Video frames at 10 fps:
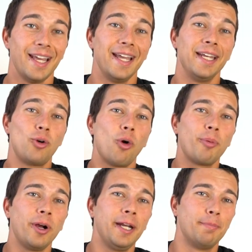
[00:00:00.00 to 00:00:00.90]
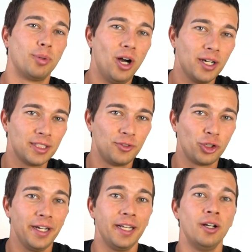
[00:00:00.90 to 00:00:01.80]
Incorporating blocks of
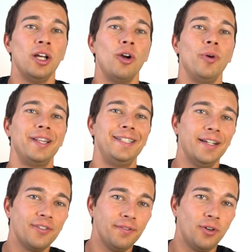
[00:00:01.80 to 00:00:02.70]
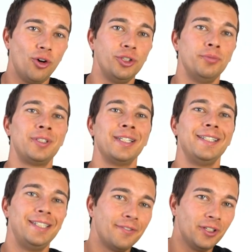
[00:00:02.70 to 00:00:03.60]
training with different volumes,
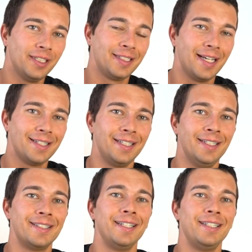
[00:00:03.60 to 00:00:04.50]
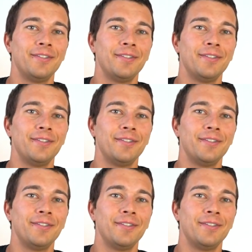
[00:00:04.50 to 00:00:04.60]
different intensities, and